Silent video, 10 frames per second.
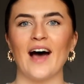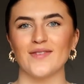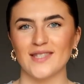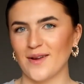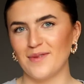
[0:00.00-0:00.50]

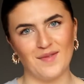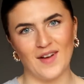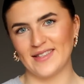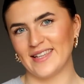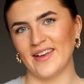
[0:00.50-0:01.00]
have so many
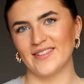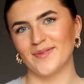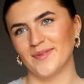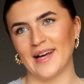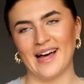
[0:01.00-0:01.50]

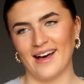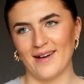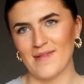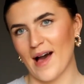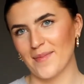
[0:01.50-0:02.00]
photos where
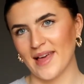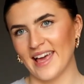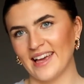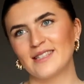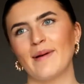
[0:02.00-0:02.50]
I'm
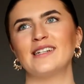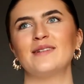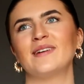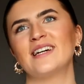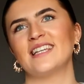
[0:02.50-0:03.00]
happy,
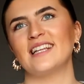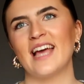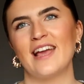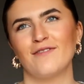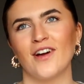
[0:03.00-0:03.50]
especially because I
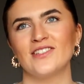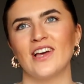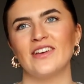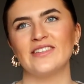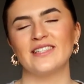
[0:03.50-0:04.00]
take
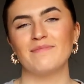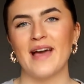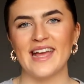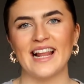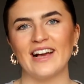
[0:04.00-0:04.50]
photos
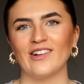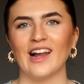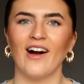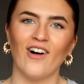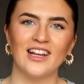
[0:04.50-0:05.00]
mainly on
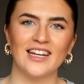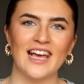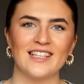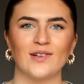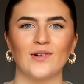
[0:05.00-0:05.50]
like
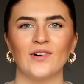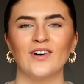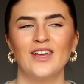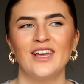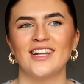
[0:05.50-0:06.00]
holidays
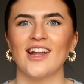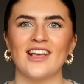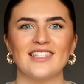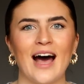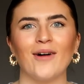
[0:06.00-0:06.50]
or
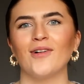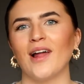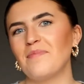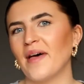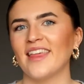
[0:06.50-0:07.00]
nights out or
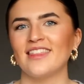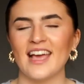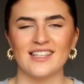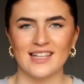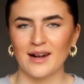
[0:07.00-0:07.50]
like
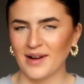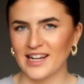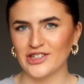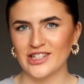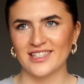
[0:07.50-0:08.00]
birthday
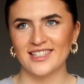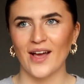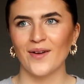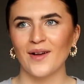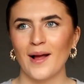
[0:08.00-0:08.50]
celebrations,
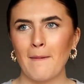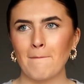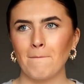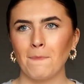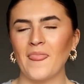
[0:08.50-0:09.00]
so
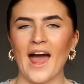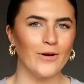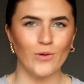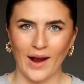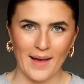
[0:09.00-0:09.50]

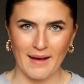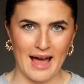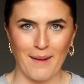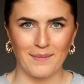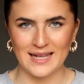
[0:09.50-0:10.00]
they're all like my
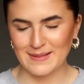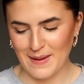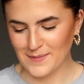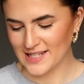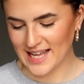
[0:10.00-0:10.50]
happiest
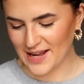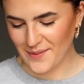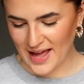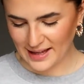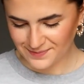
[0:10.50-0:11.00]
memories
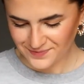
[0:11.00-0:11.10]
anyway.